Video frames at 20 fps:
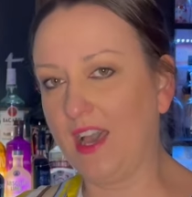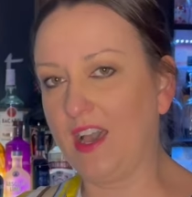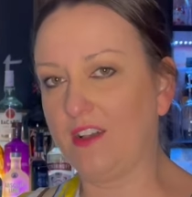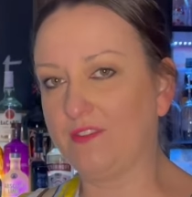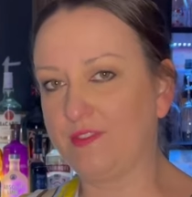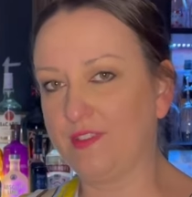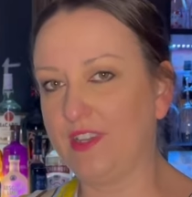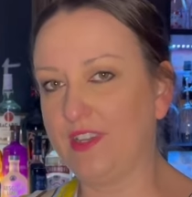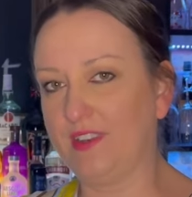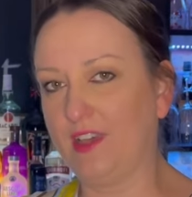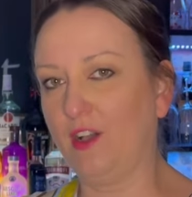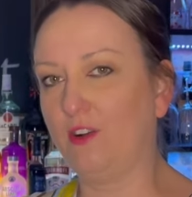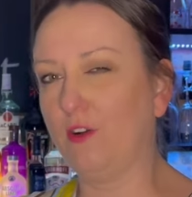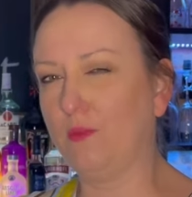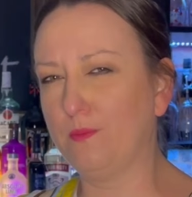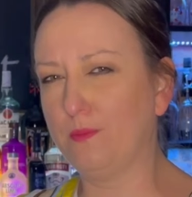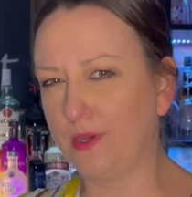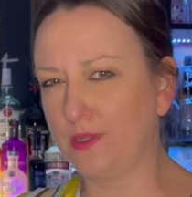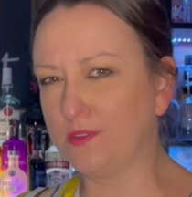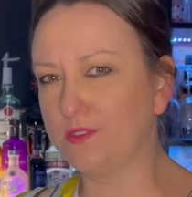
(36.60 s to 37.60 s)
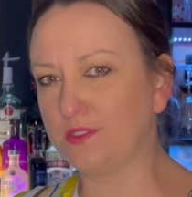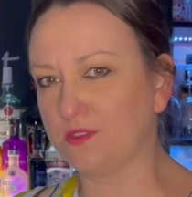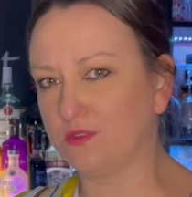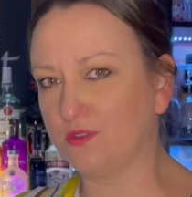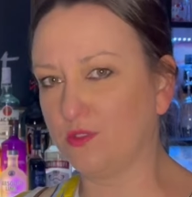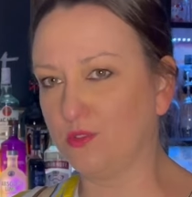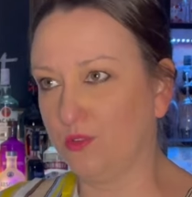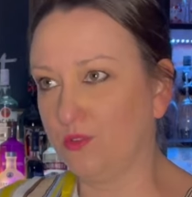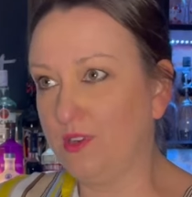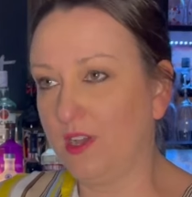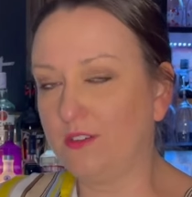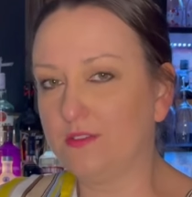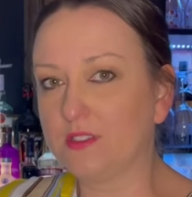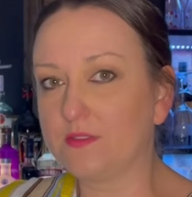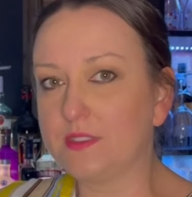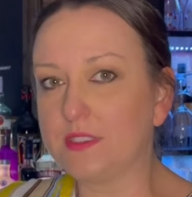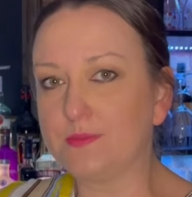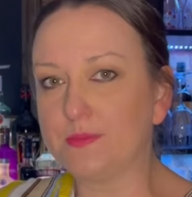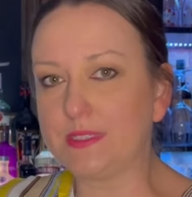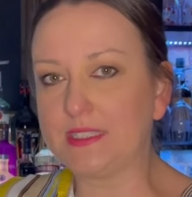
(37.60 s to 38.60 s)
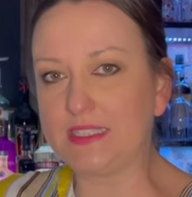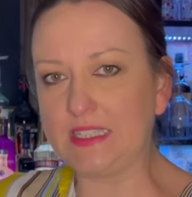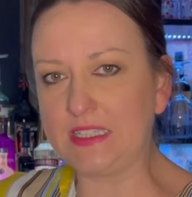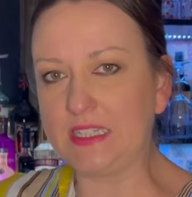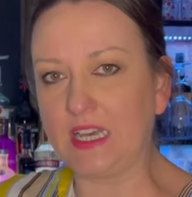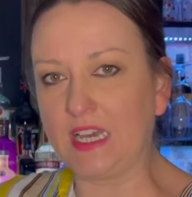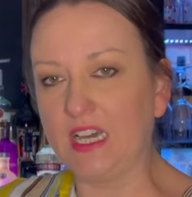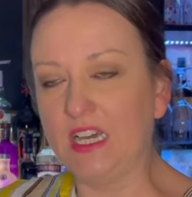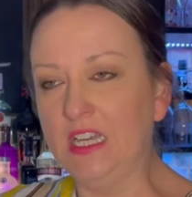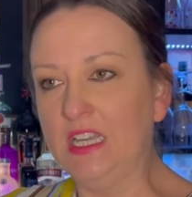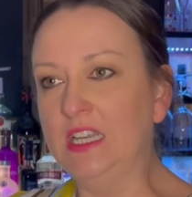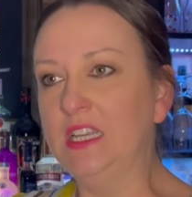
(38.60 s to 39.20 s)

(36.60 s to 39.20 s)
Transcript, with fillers: have in our bundle or on our Christmas dinner.